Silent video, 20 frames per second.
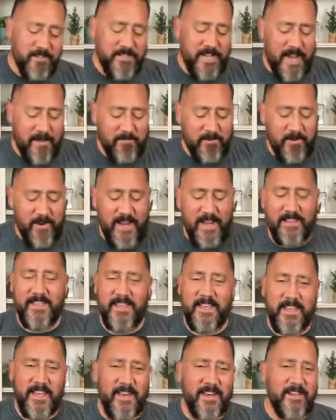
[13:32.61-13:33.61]
chapter 8 and
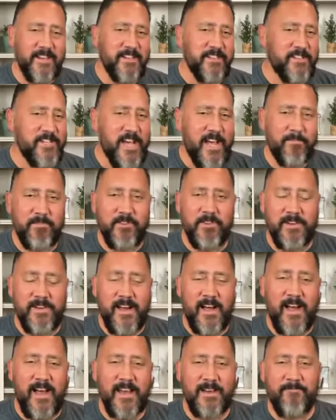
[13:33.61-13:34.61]
then get into chapter
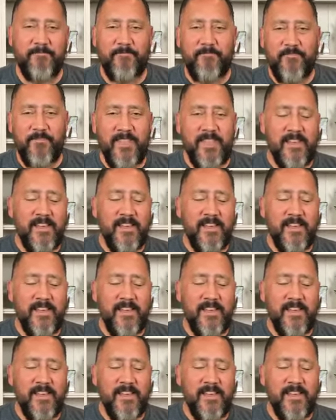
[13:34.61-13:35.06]
9.